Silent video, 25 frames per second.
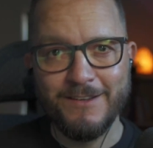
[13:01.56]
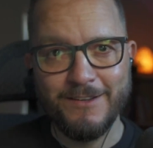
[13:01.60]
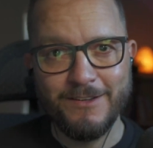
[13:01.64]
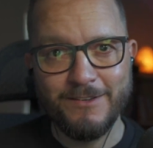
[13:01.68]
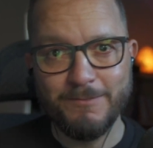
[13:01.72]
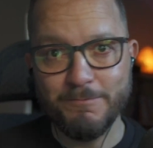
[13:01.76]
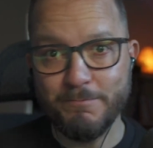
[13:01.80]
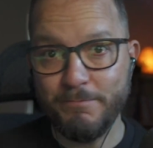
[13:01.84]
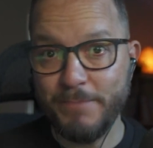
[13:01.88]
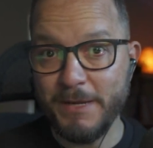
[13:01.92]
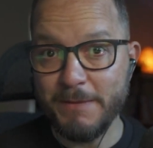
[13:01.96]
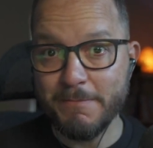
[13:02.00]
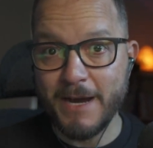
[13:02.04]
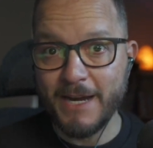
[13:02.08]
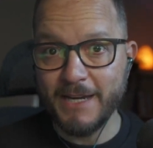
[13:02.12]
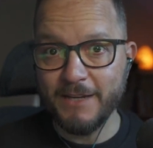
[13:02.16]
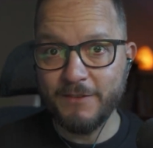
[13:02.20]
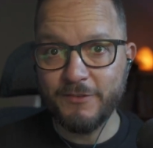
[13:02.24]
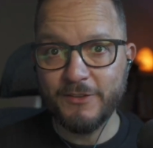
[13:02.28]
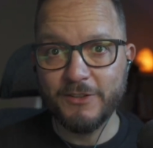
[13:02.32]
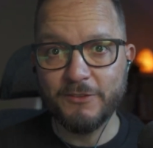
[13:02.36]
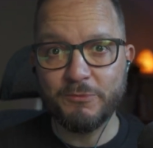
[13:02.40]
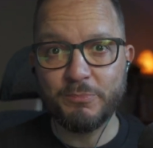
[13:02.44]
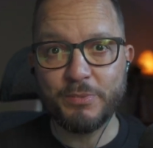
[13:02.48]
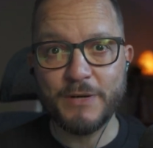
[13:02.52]
Be mindful
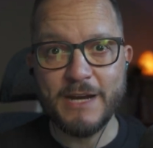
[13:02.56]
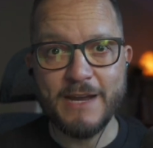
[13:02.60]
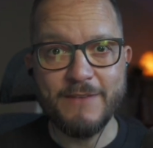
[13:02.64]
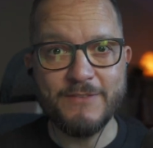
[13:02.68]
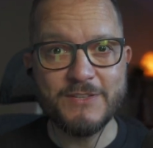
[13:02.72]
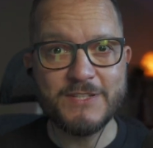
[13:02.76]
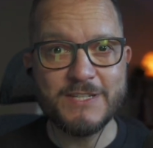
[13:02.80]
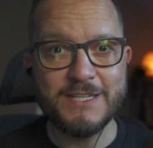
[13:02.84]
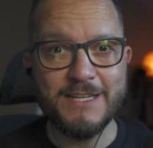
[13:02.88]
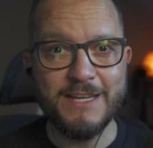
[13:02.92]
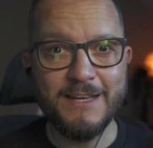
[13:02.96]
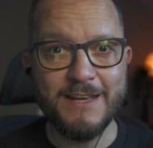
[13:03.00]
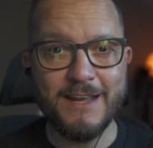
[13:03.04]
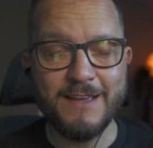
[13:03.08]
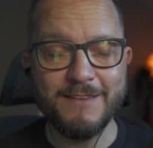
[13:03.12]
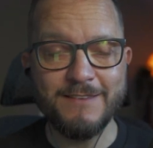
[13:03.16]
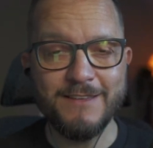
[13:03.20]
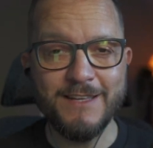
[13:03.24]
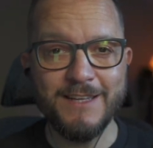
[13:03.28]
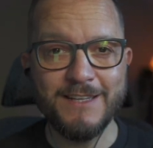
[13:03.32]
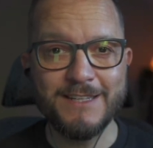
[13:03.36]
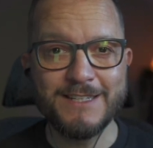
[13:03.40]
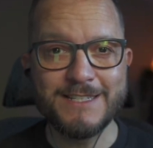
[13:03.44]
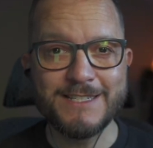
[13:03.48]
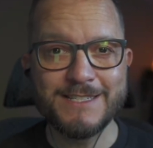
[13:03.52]
of privacy and
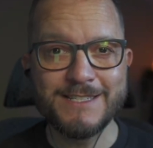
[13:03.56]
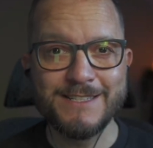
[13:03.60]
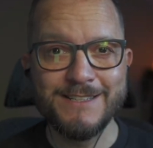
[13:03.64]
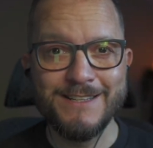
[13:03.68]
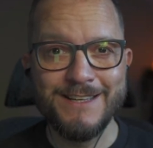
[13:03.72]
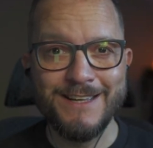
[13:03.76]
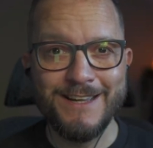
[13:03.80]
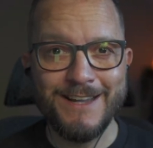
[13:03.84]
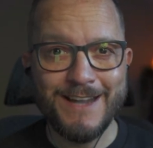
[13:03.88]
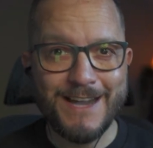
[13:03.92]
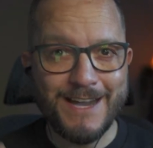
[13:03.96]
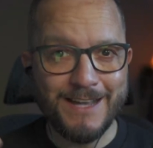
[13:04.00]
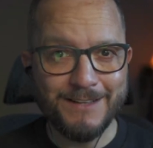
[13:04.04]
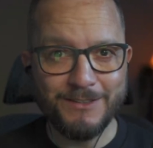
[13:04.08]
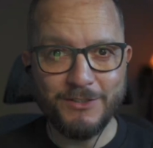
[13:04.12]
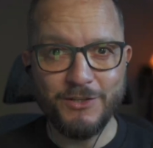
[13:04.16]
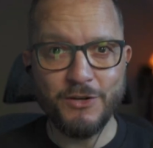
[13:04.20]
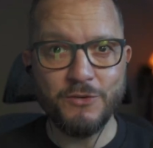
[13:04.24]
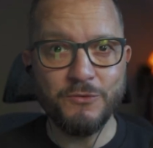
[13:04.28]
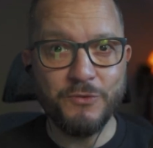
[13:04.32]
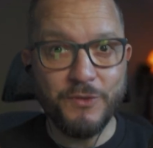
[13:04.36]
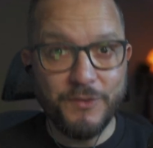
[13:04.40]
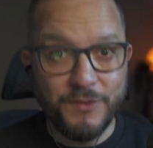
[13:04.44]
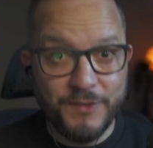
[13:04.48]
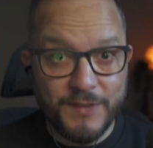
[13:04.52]
ethics. And go
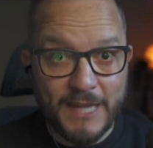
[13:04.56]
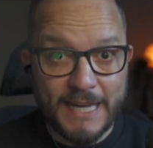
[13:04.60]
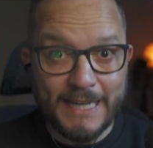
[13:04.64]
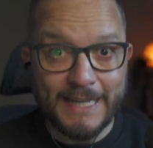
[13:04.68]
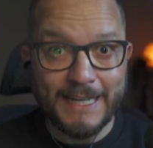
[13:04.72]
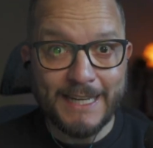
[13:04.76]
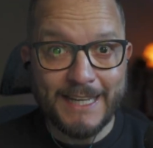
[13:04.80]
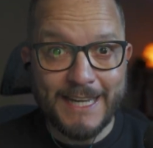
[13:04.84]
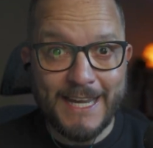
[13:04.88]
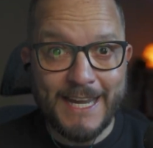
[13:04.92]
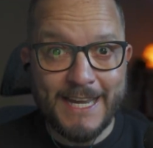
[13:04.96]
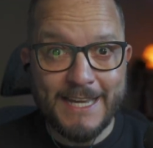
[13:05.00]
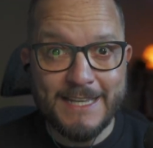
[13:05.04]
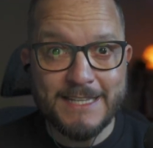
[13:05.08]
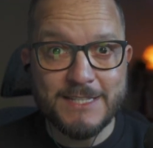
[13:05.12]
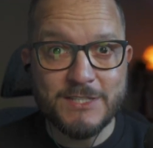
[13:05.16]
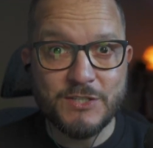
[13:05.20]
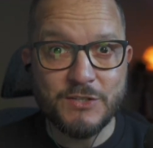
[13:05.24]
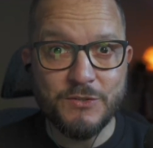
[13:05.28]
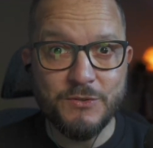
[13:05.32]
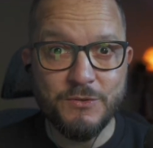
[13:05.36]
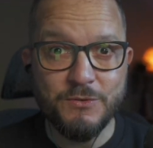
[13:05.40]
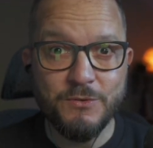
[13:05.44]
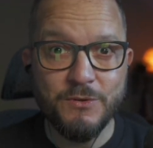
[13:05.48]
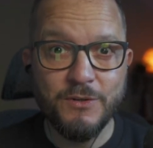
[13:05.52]
think
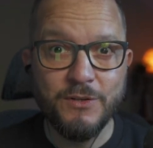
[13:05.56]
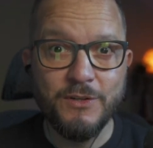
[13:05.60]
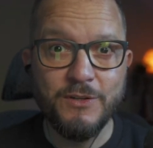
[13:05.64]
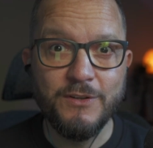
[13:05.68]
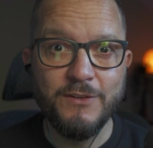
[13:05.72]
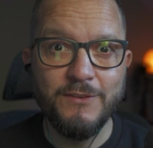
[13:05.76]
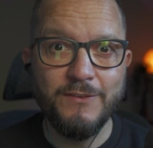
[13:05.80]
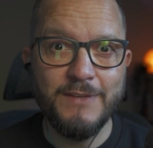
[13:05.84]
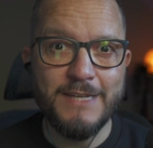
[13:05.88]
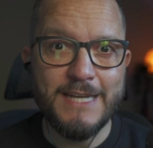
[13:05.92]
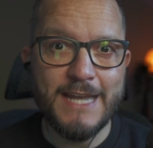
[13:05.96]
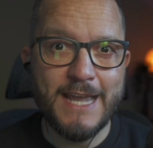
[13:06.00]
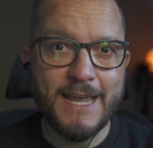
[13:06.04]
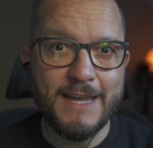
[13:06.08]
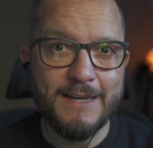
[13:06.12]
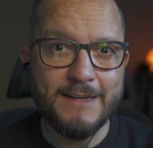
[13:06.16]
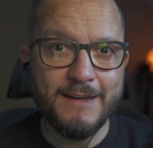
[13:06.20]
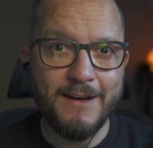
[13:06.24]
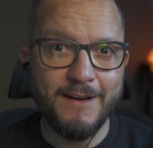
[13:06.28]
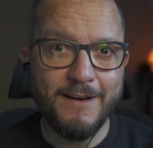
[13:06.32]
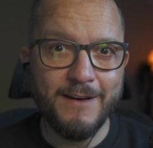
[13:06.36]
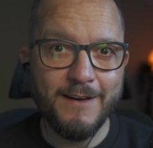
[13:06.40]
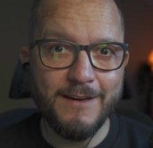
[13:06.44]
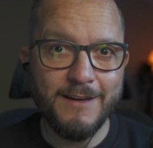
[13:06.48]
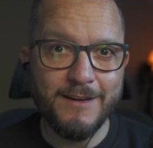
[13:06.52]
into the
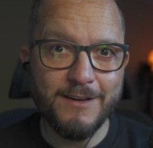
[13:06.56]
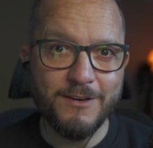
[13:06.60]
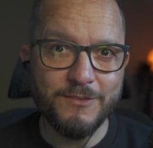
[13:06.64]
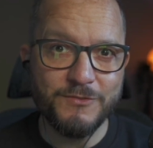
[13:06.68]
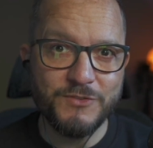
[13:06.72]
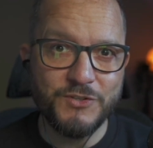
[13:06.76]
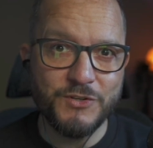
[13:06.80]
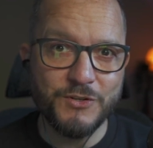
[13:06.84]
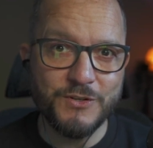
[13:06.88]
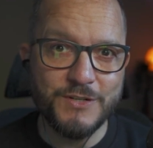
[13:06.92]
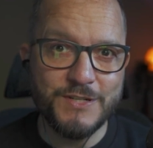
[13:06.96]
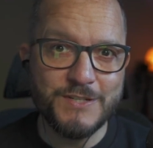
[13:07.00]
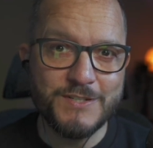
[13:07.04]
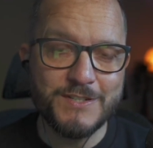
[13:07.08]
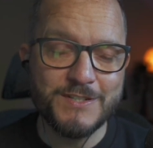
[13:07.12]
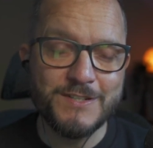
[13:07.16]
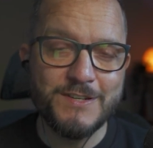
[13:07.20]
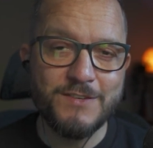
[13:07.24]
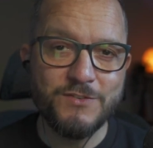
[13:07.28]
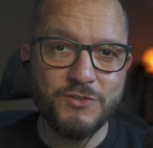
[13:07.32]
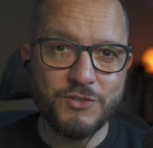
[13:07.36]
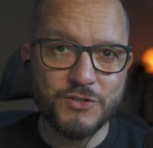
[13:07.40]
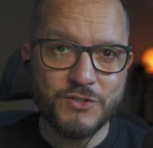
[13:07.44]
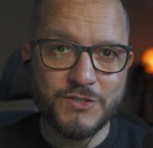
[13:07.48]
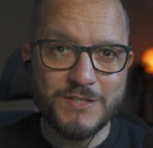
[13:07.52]
AI of choice
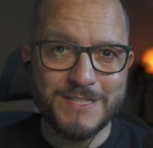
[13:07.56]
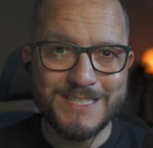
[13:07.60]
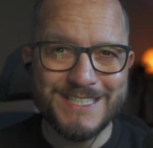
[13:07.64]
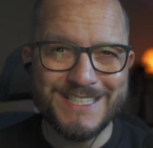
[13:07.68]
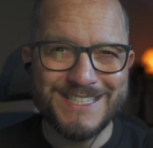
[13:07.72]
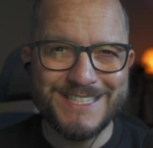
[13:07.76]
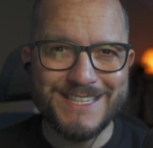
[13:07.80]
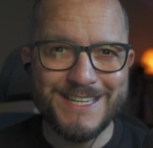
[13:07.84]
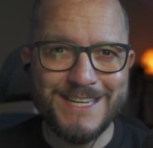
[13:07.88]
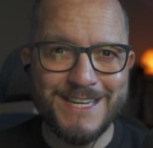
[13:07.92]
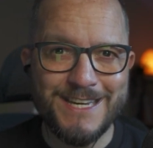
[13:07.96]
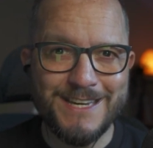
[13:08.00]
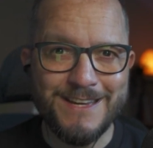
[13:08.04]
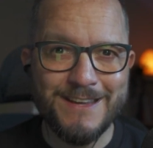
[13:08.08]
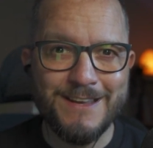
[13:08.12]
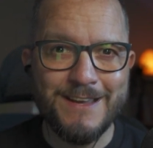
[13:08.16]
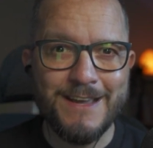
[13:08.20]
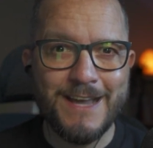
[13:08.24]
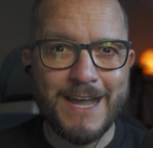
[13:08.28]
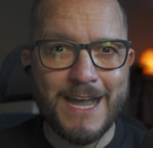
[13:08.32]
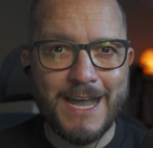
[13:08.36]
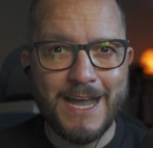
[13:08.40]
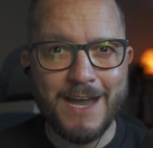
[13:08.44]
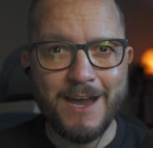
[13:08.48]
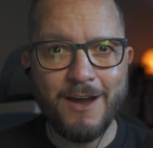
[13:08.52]
just to see
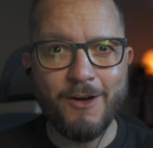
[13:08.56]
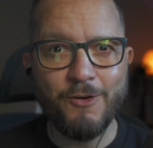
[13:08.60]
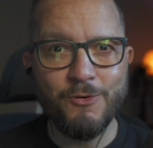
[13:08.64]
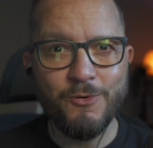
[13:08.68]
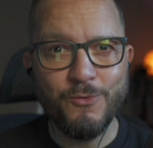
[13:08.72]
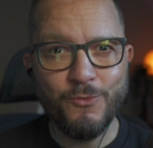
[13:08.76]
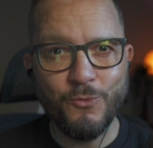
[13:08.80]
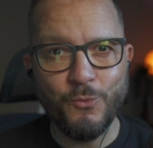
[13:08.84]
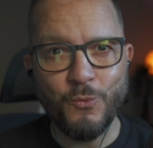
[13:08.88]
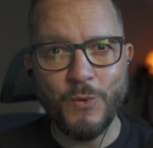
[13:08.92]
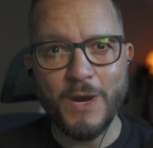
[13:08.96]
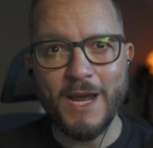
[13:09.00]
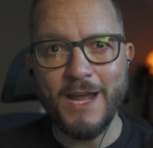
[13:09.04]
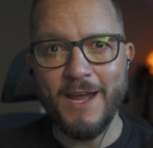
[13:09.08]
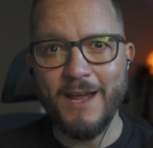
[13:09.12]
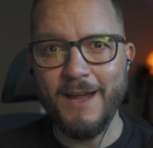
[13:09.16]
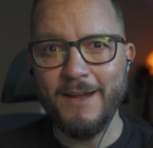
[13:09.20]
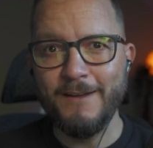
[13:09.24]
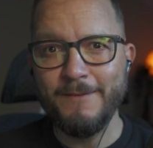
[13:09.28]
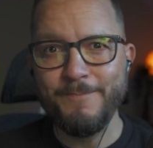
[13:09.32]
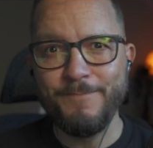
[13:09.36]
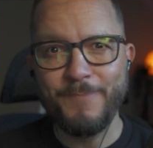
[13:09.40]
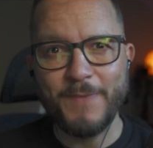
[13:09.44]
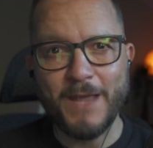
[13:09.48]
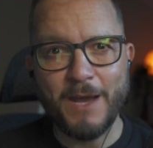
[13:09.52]
how, where,
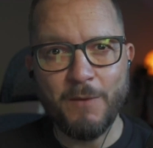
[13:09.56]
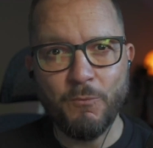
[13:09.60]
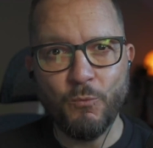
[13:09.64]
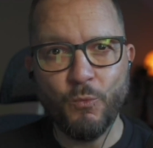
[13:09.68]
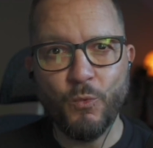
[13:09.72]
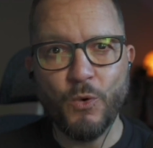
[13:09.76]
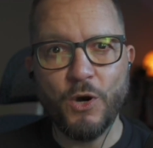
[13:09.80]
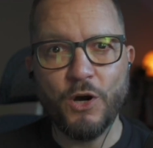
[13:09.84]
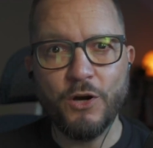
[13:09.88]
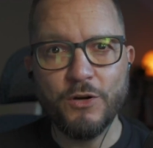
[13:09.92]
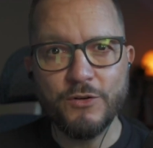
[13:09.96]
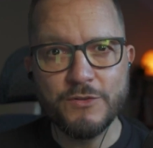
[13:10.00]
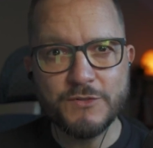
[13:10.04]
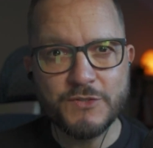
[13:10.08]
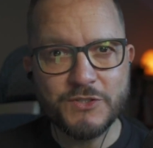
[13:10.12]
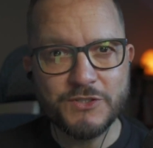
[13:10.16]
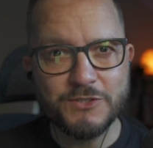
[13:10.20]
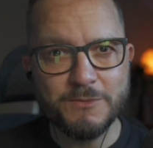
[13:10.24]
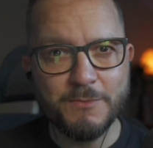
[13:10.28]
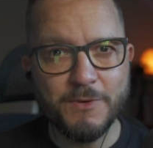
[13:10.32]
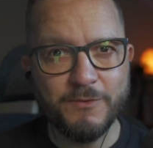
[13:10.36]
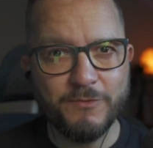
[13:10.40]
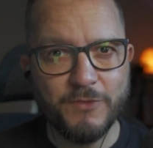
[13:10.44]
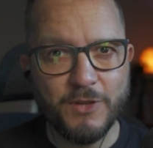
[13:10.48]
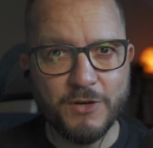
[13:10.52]
and what some
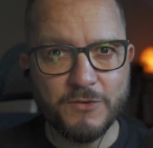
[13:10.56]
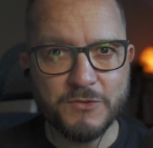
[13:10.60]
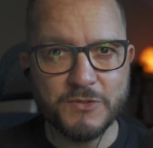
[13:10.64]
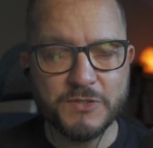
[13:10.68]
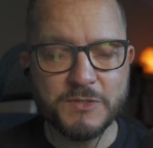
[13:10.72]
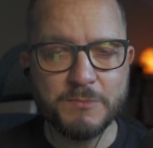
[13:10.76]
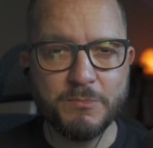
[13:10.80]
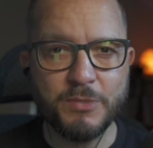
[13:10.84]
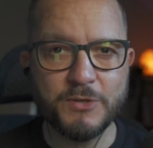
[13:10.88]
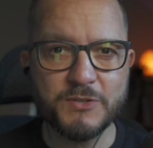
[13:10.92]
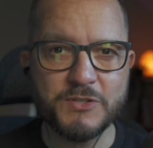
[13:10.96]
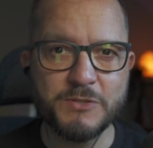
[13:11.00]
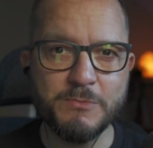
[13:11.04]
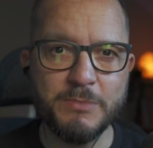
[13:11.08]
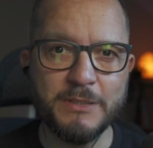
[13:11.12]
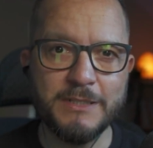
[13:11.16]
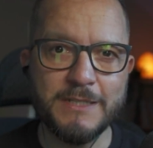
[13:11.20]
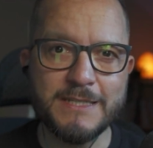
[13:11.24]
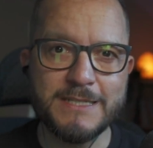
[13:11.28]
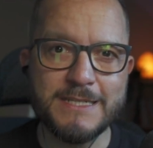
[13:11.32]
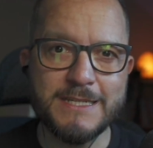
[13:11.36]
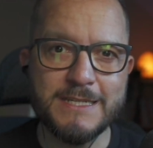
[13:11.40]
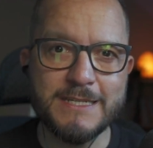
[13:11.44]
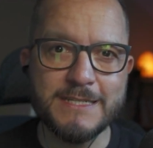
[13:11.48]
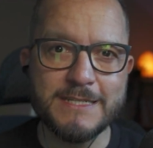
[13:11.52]
of those
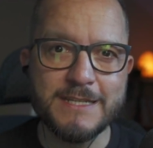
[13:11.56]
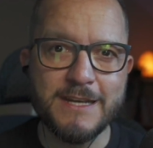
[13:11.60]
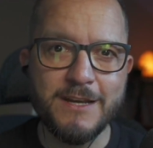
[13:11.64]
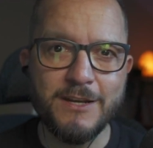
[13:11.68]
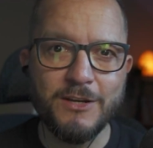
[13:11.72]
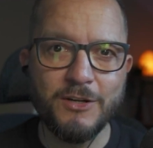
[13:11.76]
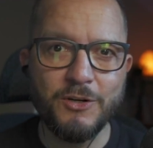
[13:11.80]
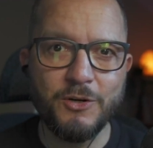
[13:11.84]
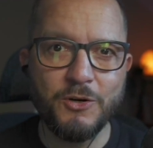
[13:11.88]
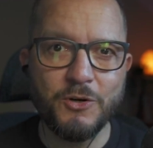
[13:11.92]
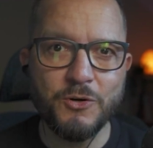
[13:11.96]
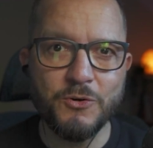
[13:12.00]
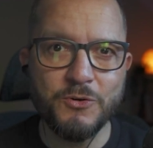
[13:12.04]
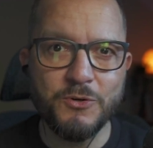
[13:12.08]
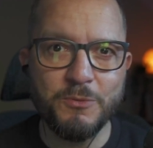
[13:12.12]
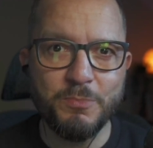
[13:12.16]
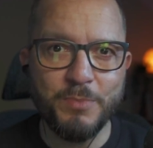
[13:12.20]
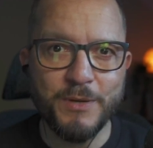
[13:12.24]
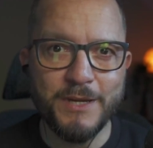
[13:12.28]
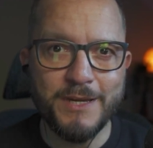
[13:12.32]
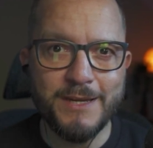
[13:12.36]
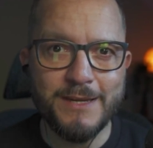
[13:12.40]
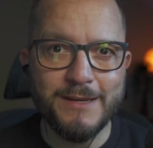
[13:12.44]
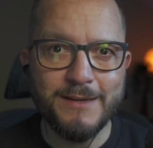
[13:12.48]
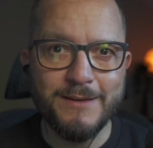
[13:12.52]
possibilities could
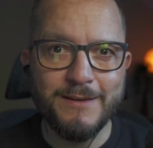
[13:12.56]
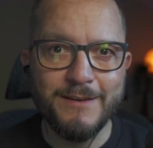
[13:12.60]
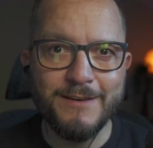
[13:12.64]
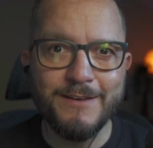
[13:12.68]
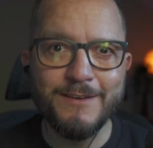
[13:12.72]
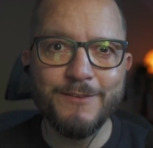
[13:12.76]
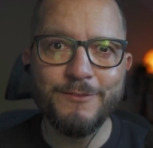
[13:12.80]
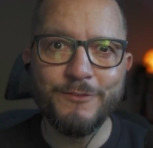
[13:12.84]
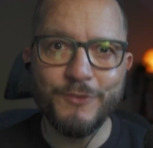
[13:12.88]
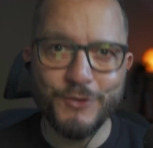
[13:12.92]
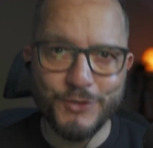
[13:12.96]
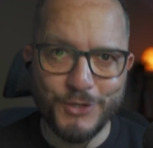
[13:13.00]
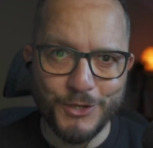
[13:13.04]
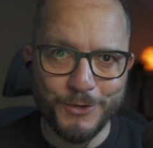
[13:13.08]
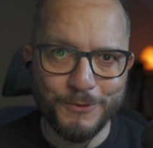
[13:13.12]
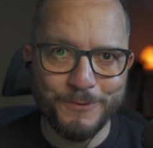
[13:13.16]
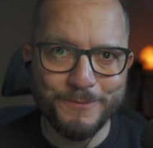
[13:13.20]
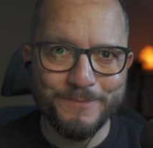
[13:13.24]
be for you.